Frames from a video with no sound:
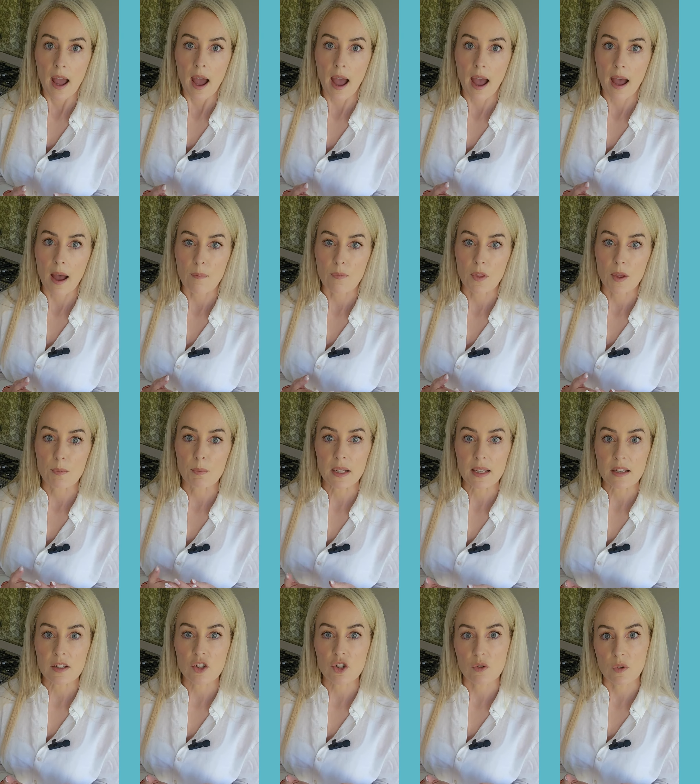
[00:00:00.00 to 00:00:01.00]
then
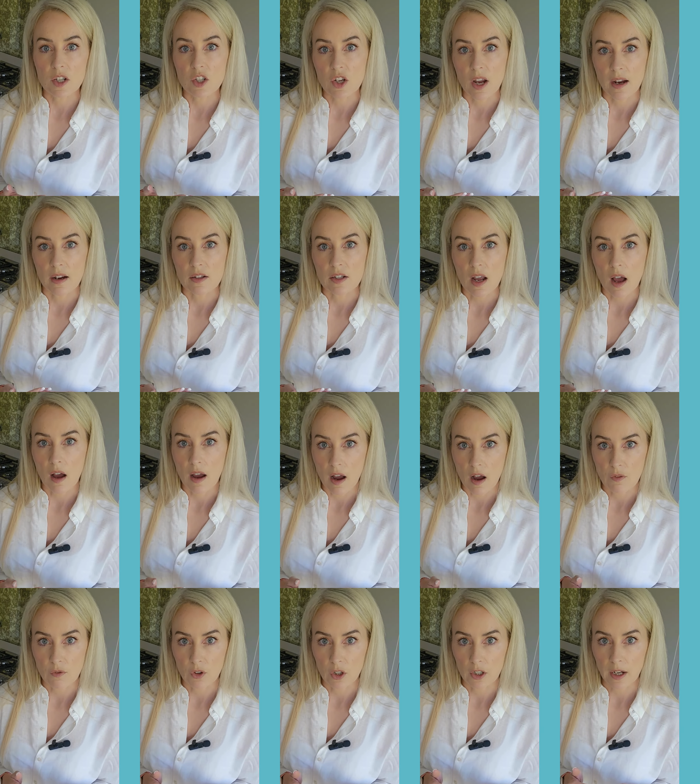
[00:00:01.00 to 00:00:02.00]
please do reach out. I
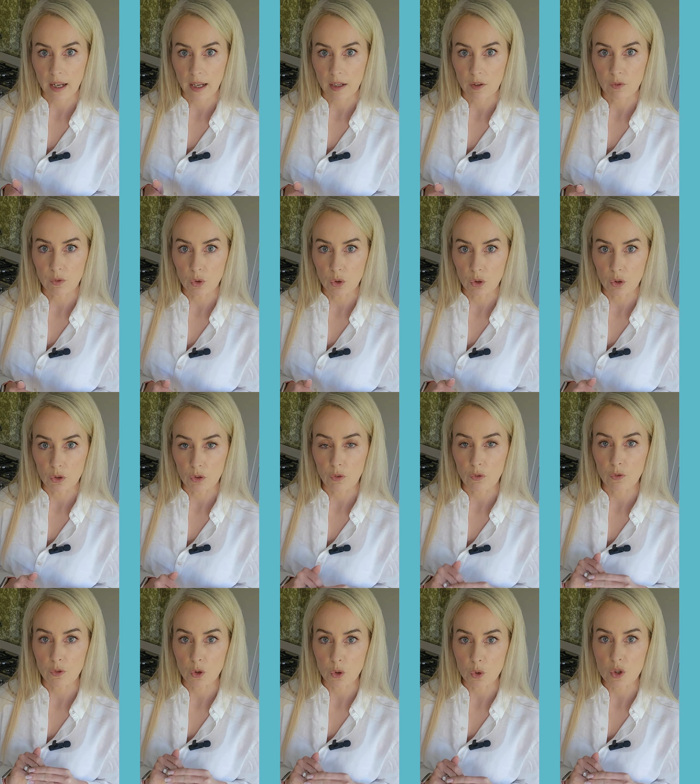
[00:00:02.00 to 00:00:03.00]
offer a full
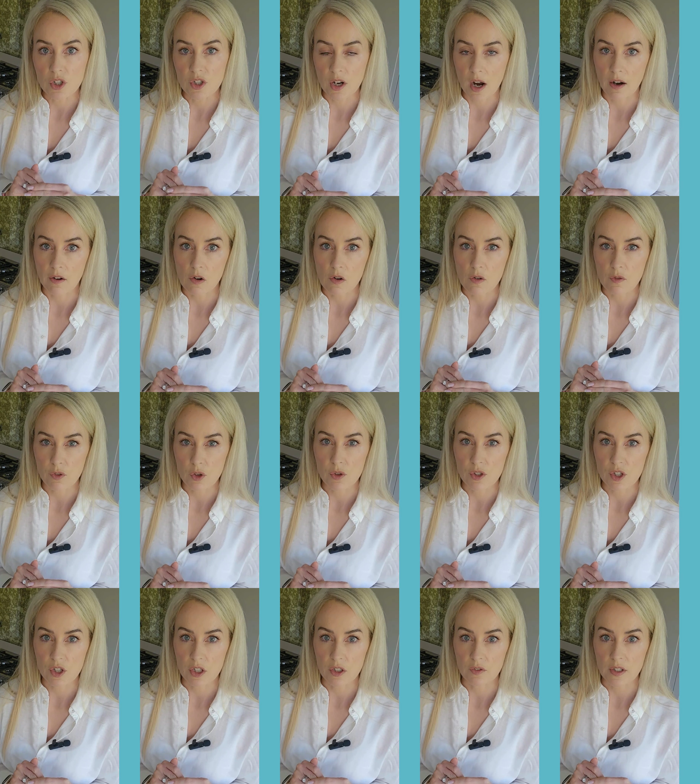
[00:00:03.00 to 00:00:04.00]
food diary review
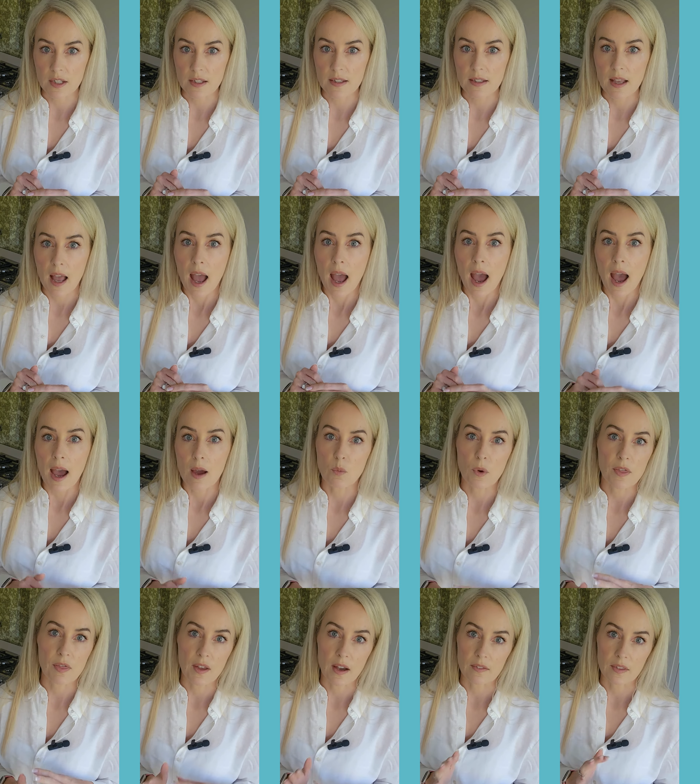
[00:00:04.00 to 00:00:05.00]
service. And
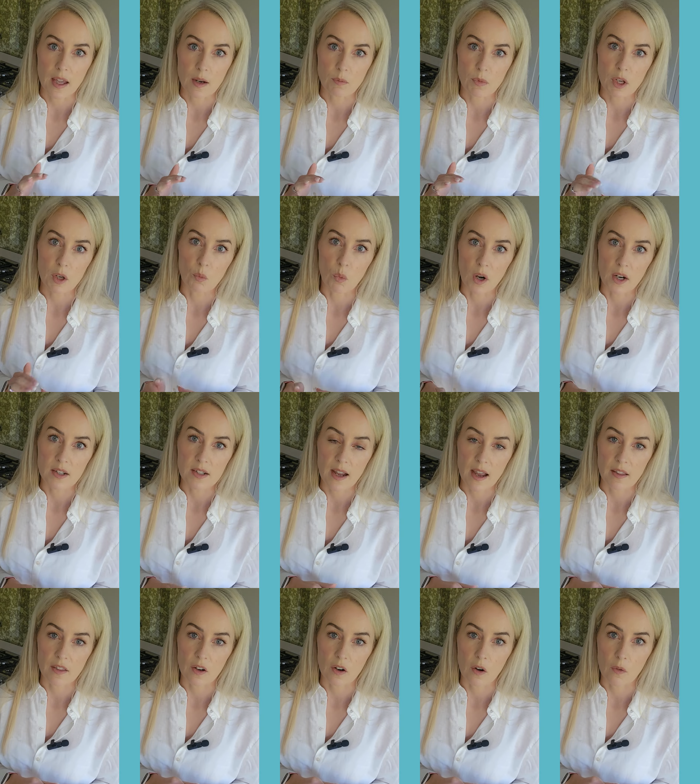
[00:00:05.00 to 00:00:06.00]
with that, then we can work
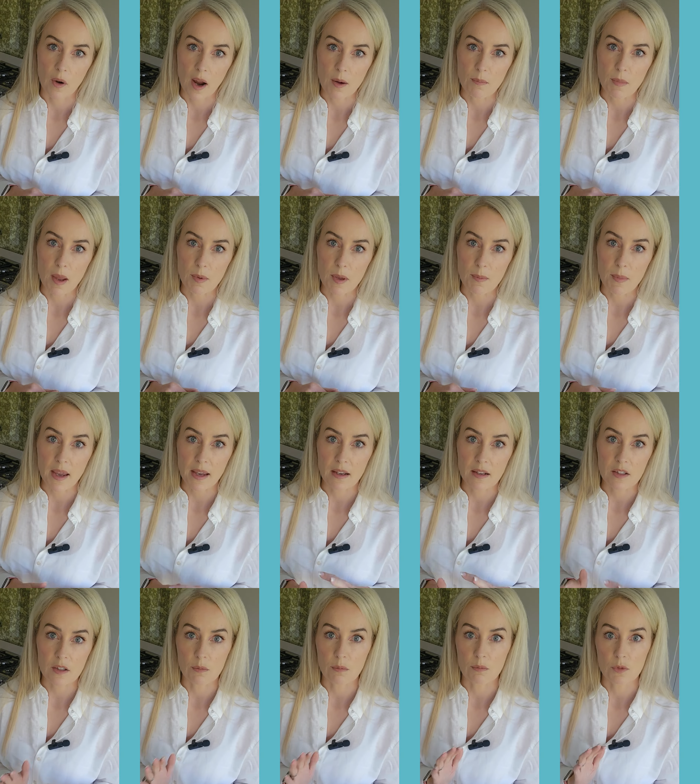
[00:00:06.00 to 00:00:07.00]
together around maybe making
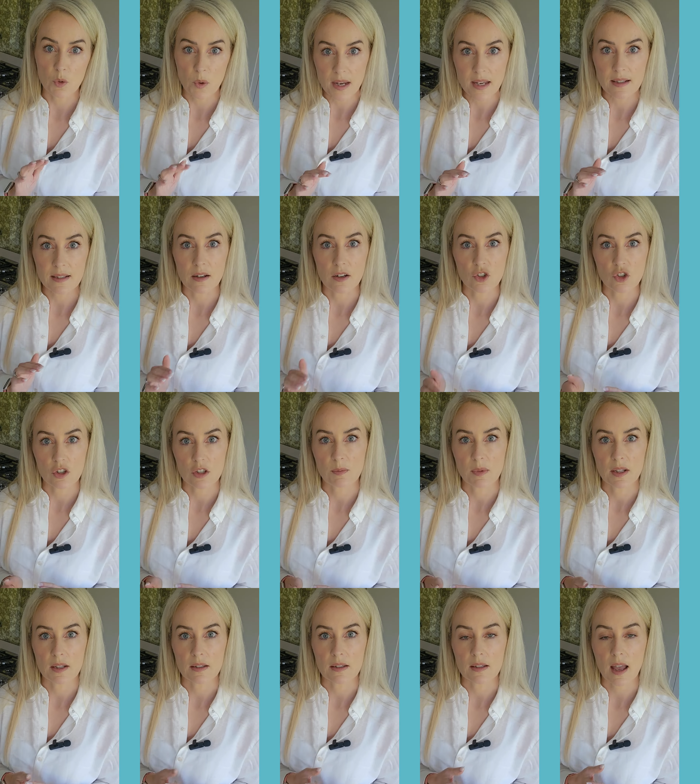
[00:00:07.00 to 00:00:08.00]
some tweaks and
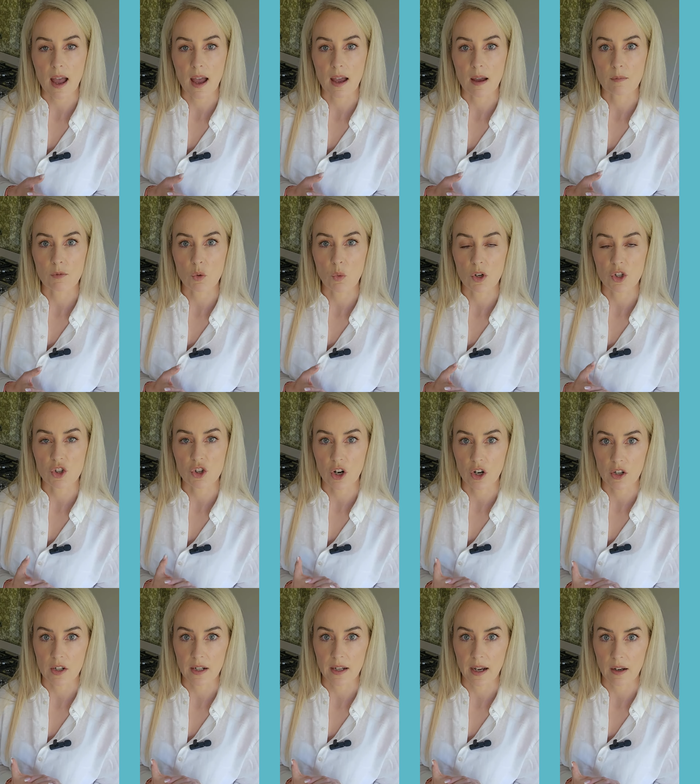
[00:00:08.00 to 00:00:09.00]
adjustments to what you're
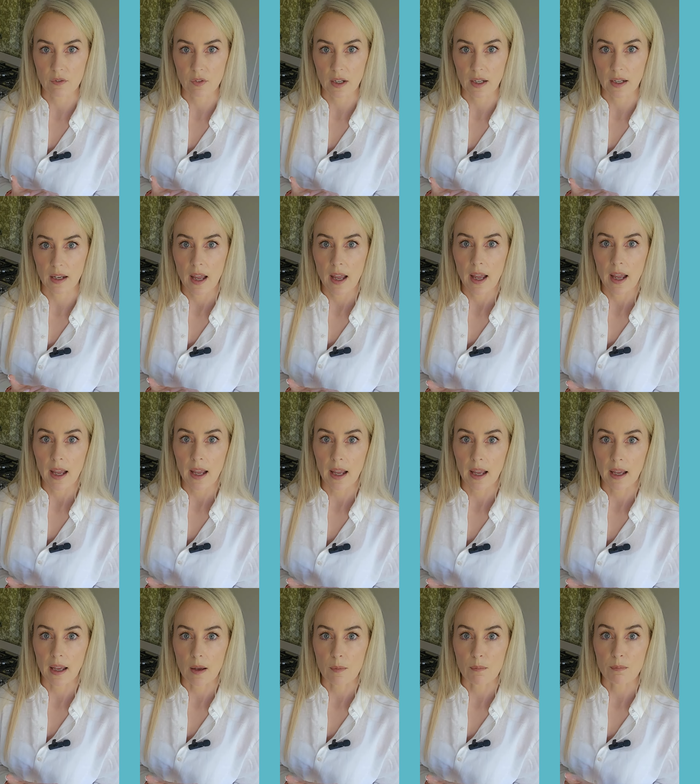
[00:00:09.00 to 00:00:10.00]
currently having
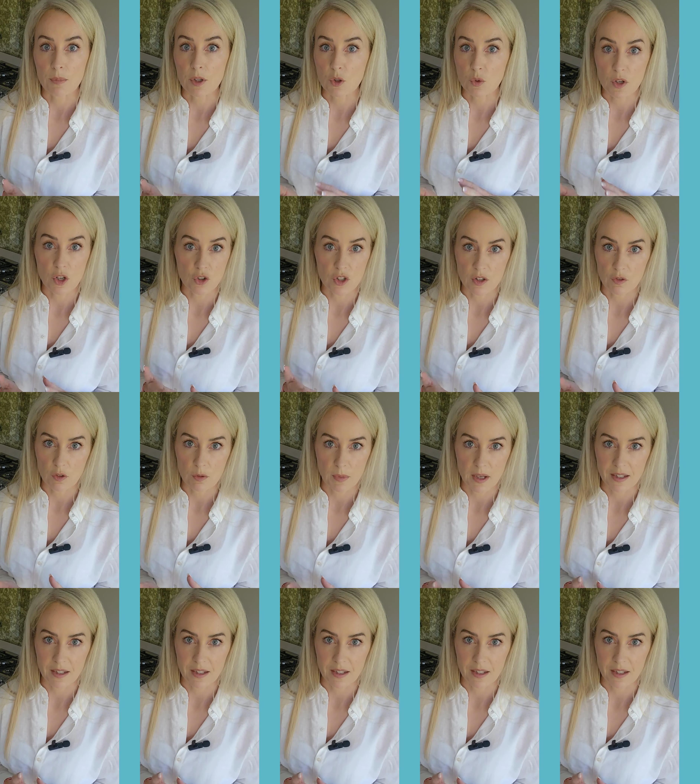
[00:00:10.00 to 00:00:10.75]
between your different